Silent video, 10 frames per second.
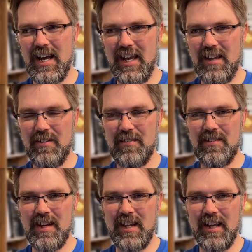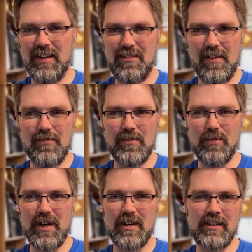You know, it's not like
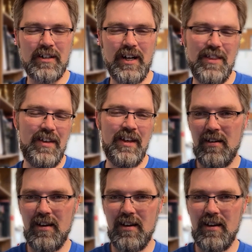self-aware or anything.